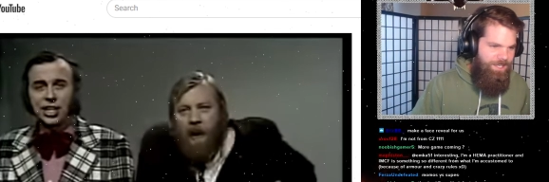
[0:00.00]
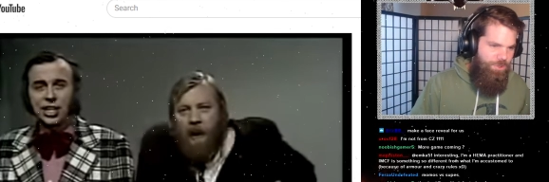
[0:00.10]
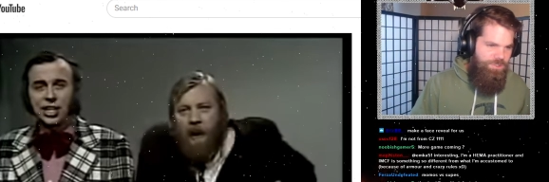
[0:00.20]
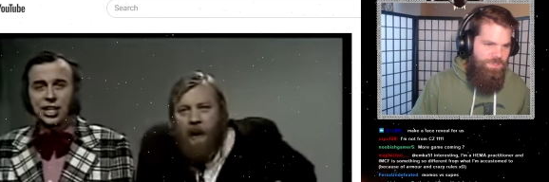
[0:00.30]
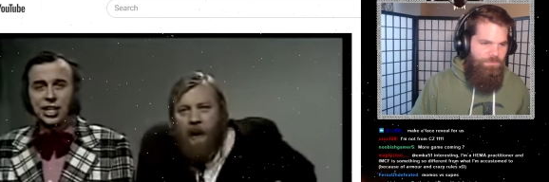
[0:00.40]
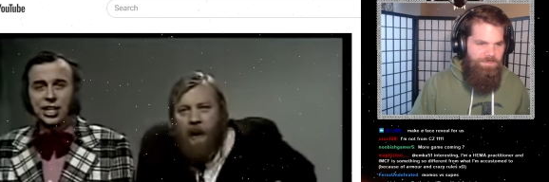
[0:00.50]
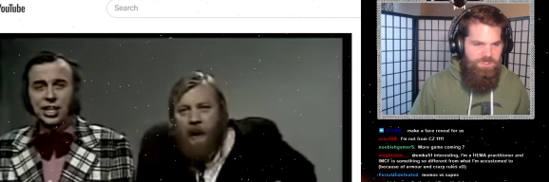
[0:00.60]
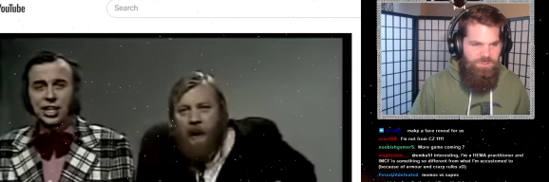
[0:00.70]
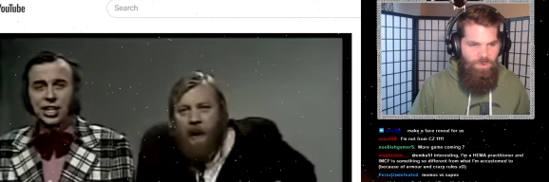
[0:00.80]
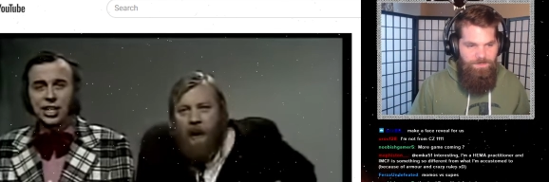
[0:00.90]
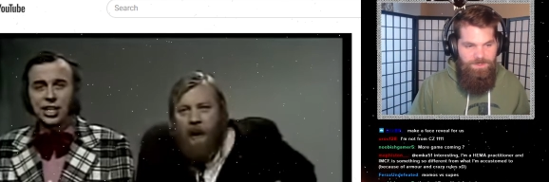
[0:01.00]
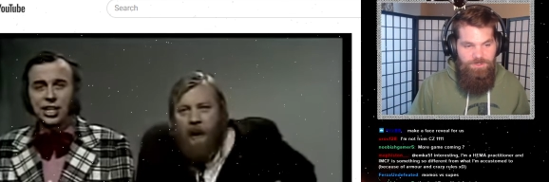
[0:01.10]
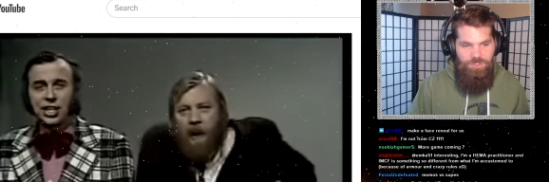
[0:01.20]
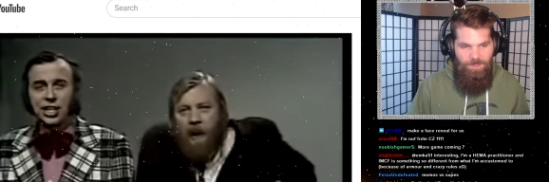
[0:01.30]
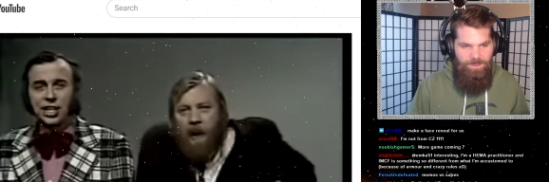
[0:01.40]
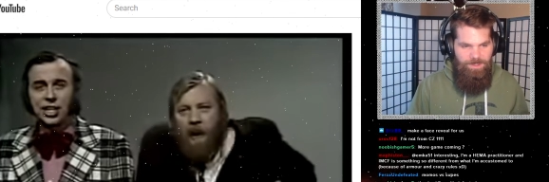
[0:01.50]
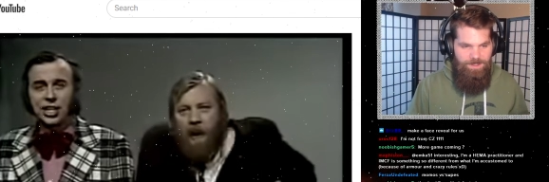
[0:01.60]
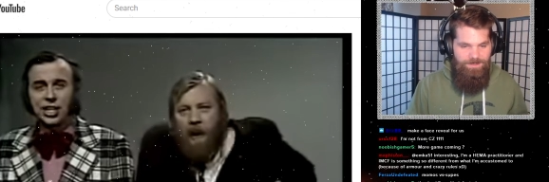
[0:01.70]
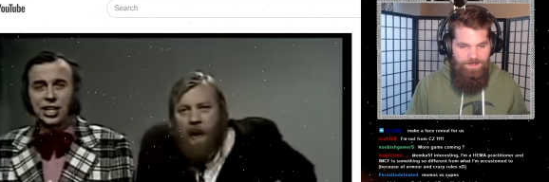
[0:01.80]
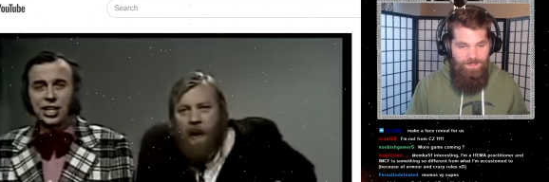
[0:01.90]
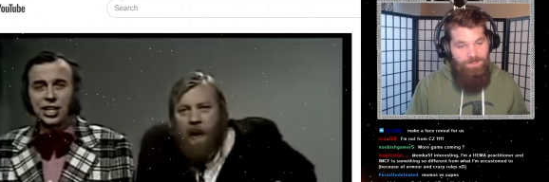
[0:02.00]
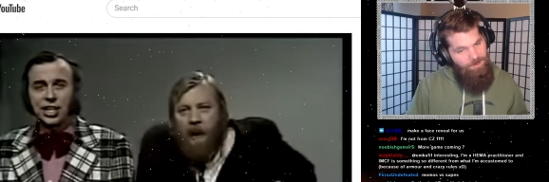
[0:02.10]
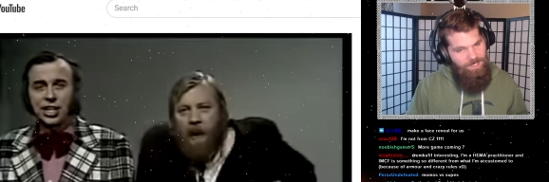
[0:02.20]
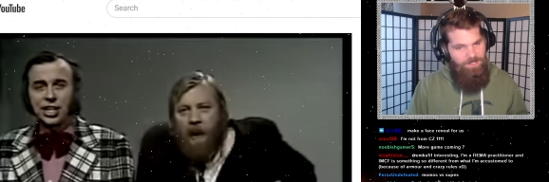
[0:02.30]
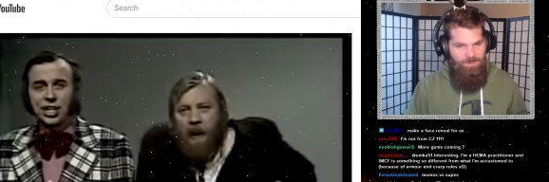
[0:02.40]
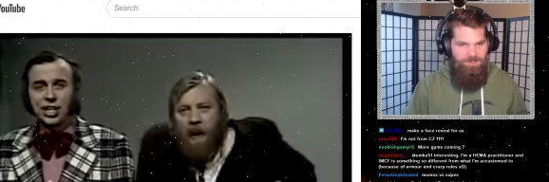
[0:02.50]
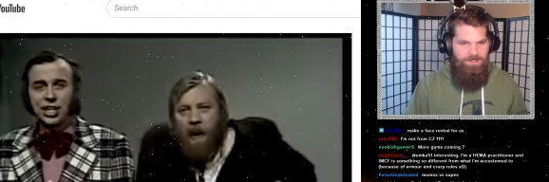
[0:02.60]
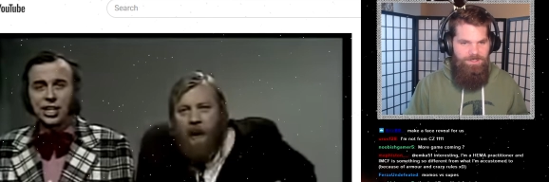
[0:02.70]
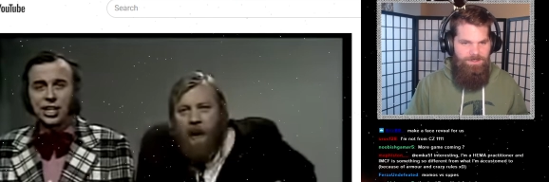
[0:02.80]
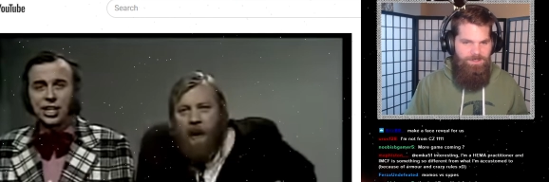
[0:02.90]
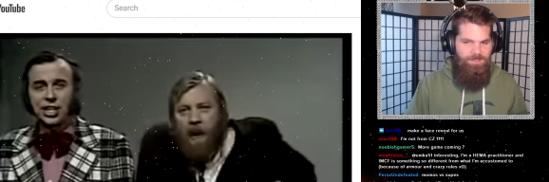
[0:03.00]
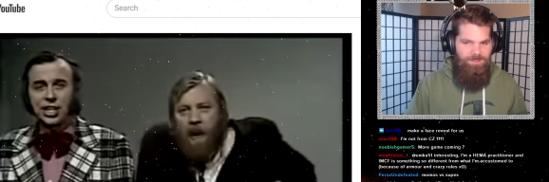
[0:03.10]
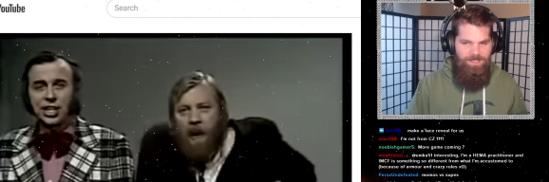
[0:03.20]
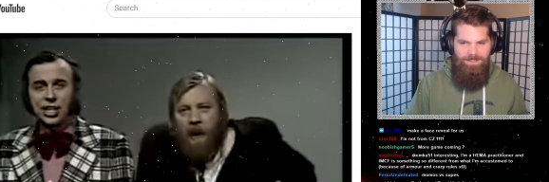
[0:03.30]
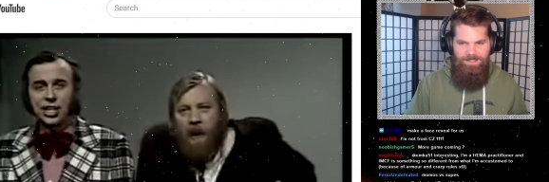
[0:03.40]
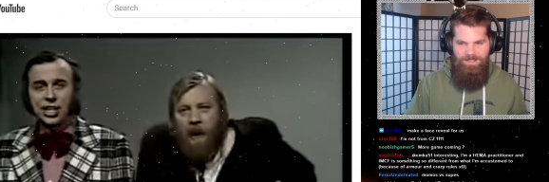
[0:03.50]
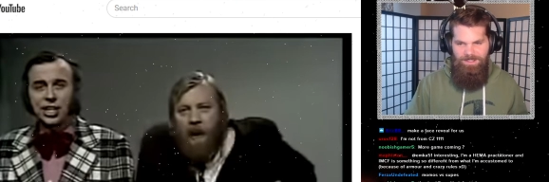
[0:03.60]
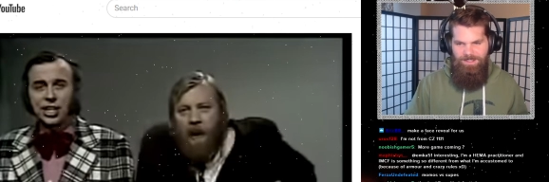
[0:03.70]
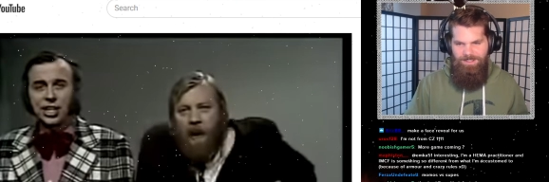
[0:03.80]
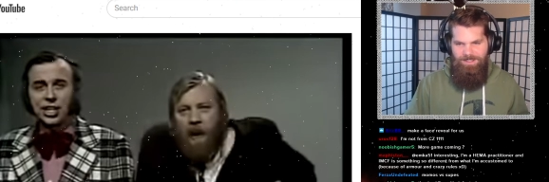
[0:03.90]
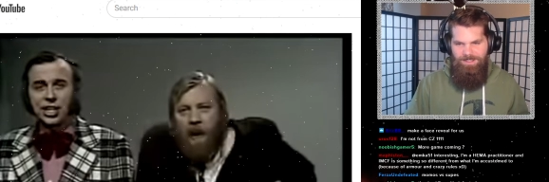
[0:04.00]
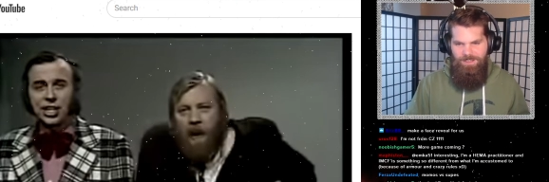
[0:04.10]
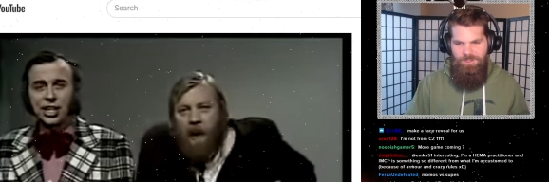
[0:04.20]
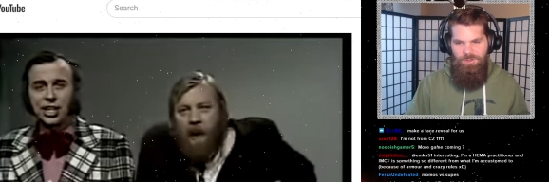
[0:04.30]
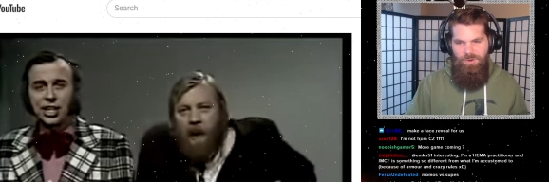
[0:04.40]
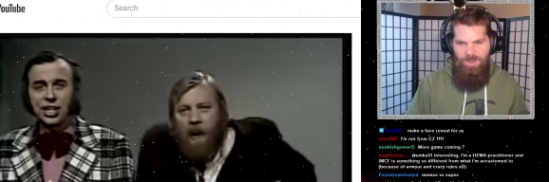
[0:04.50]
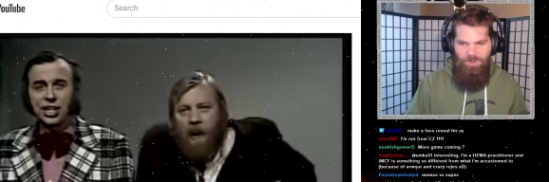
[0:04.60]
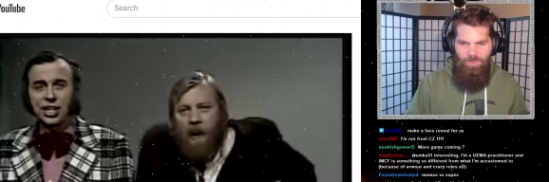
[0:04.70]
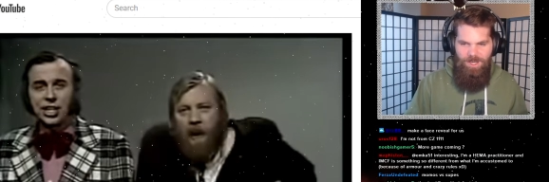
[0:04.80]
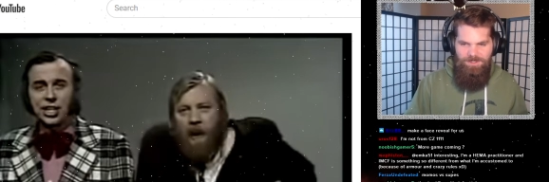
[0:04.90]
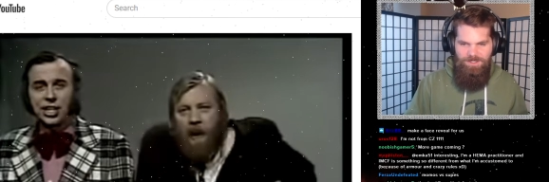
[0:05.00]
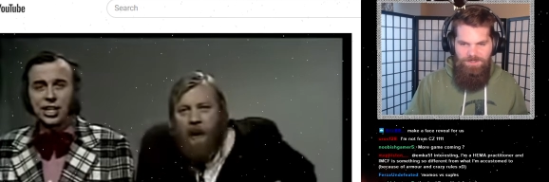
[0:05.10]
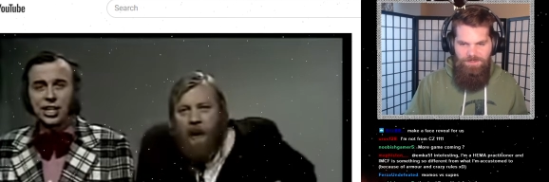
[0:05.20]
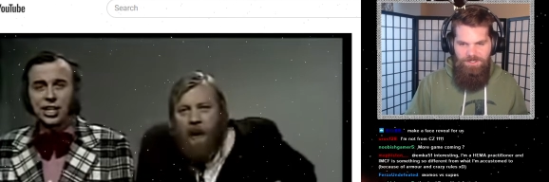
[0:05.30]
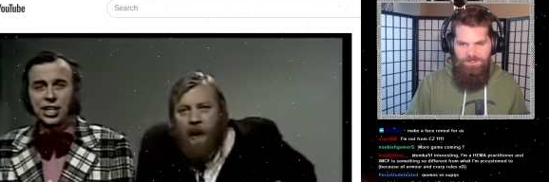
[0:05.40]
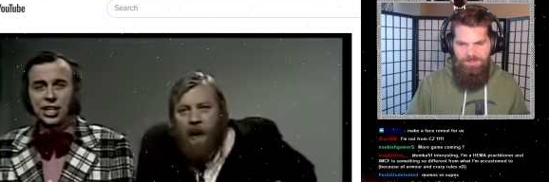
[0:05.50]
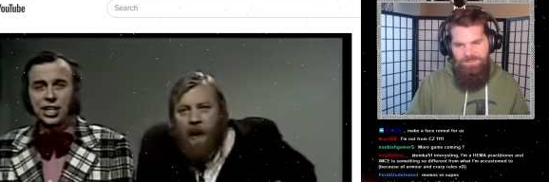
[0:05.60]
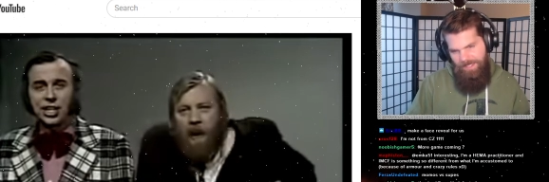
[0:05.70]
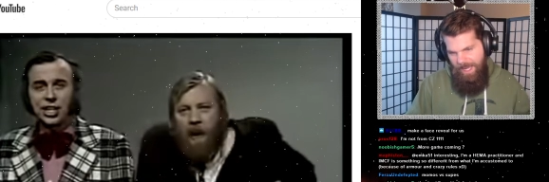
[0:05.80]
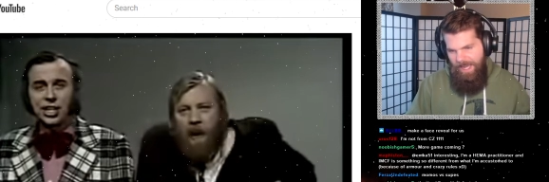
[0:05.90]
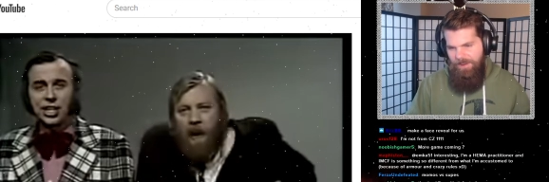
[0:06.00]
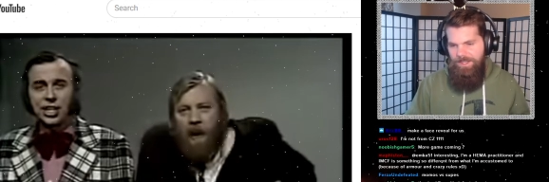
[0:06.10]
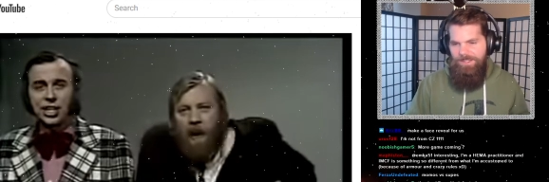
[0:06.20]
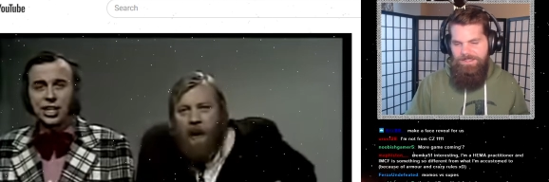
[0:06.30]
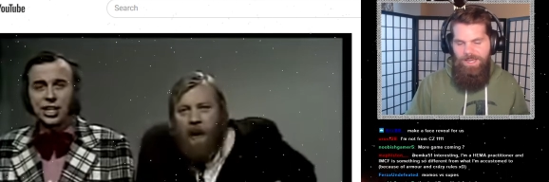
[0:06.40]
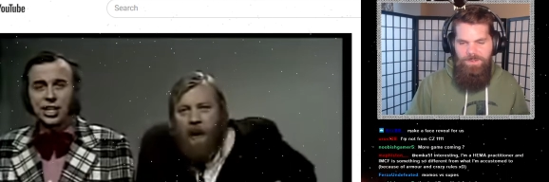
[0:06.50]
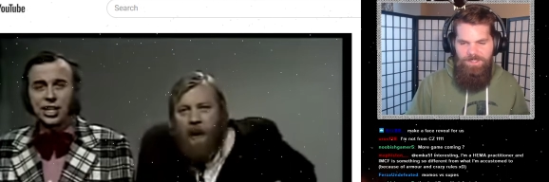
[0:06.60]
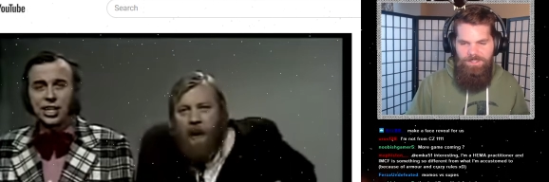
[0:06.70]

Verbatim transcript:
Speaker 1: Yoshin from the swamps is sharpening his teeth. Okay, Yoshin. Okay. You don't want to watch these videos. Ah, we got time to